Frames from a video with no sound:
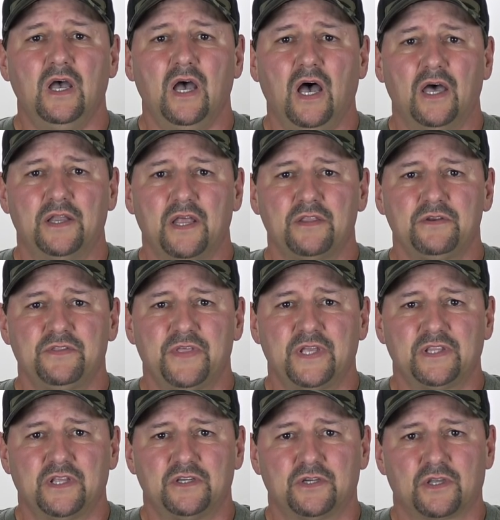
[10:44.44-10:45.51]
Another
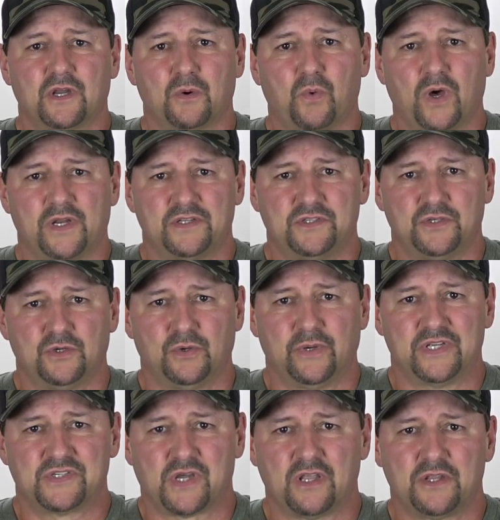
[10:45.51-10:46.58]
thing that you're going to want to do
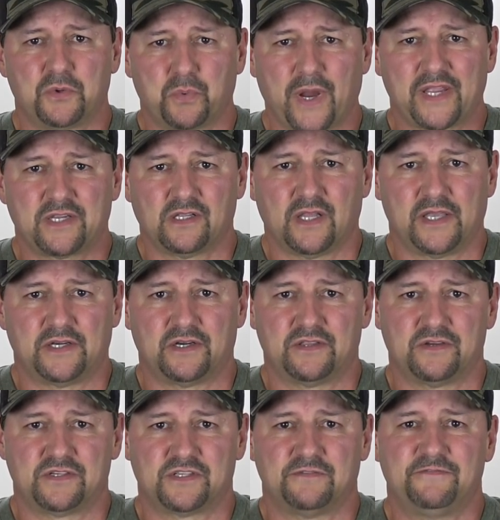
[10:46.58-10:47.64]
is on the regulator,
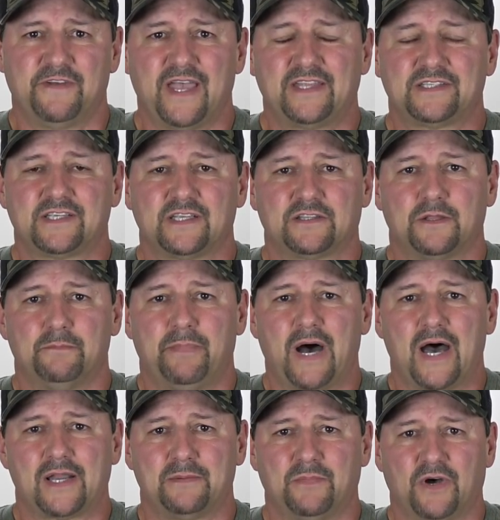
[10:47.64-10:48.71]
there's a vent at the
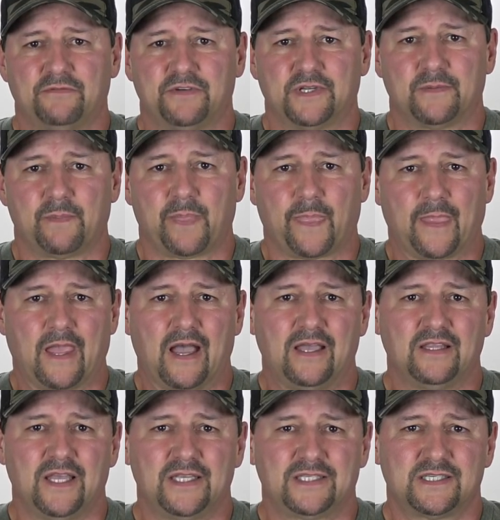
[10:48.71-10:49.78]
bottom of it. I
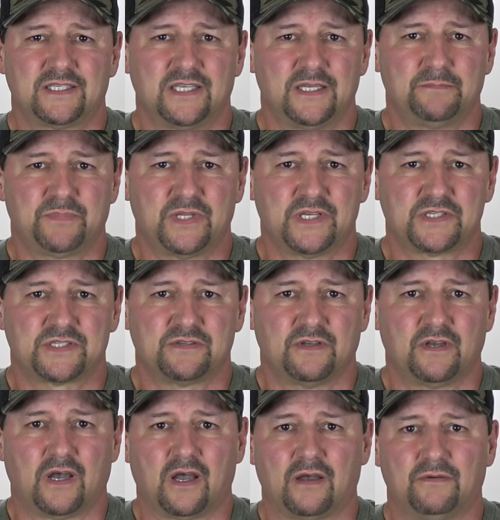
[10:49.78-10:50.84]
like to keep this
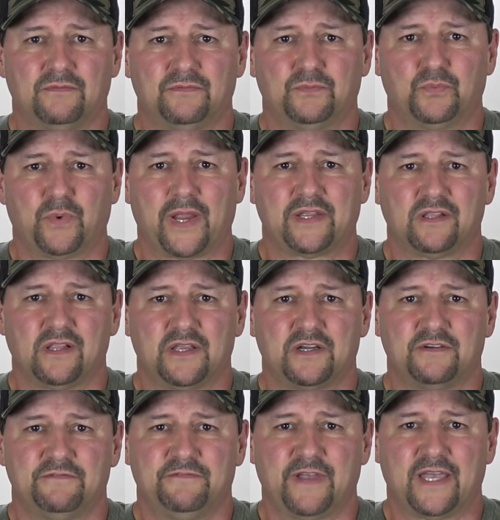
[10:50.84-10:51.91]

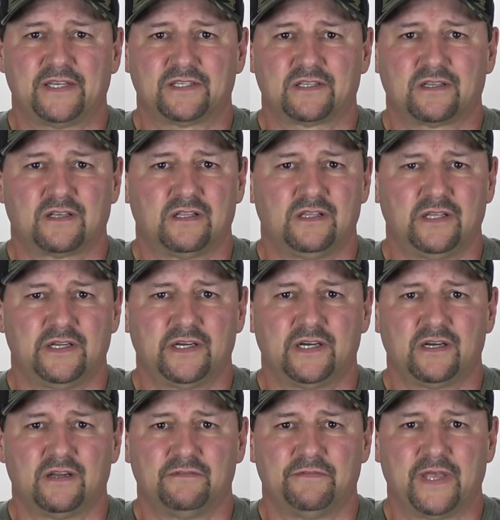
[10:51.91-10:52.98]
regulator vent
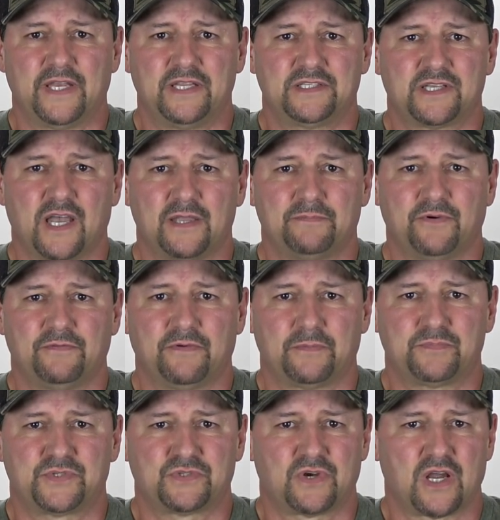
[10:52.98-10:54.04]
clear of any type of
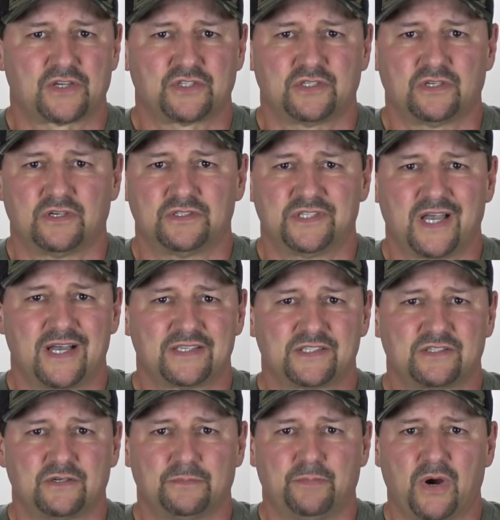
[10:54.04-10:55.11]
obstruction or
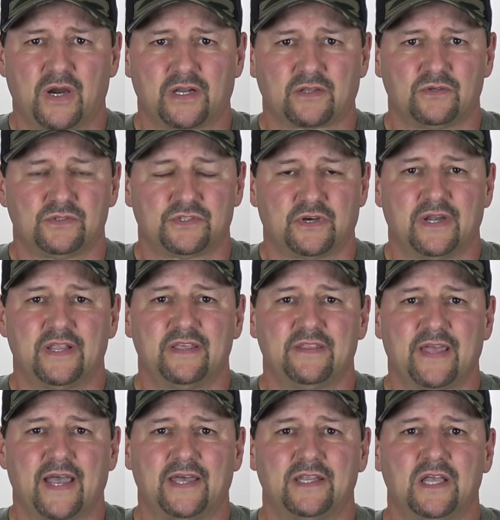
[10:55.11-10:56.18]
dust or particles or any of
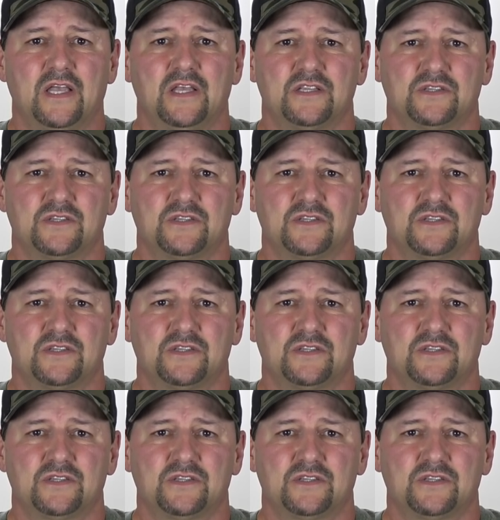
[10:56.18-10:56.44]
that.